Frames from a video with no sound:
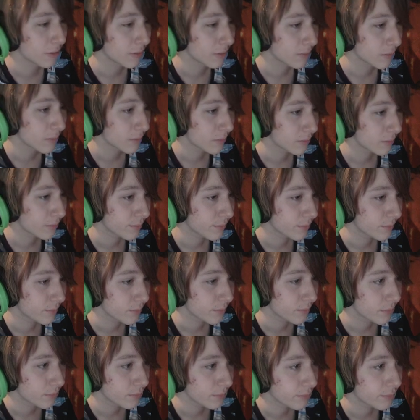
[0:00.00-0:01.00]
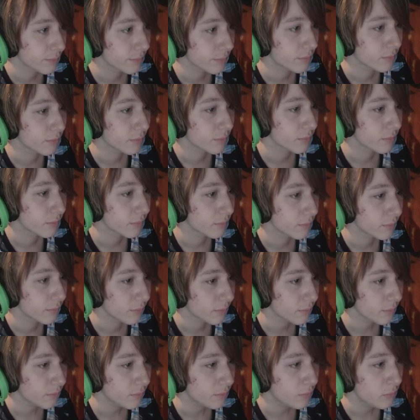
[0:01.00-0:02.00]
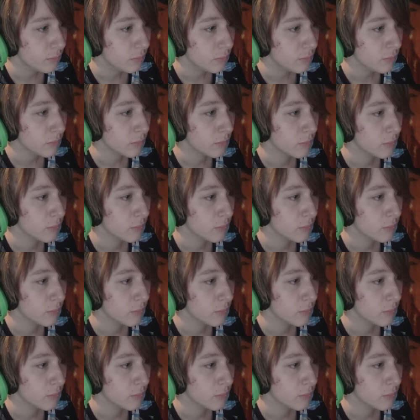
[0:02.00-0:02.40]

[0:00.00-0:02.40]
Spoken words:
(no one is talking)